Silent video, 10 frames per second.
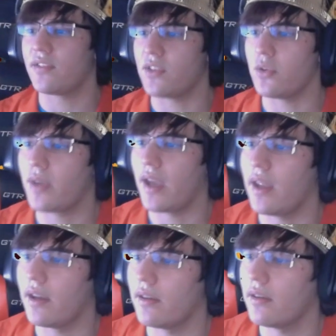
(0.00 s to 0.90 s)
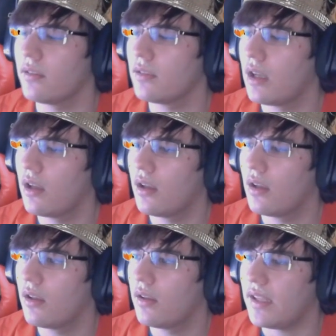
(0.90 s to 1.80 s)
you can
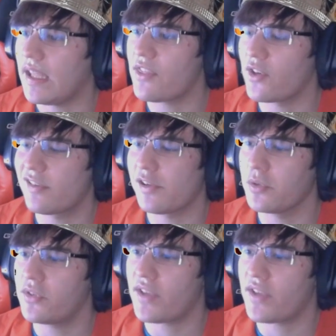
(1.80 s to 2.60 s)
either choose to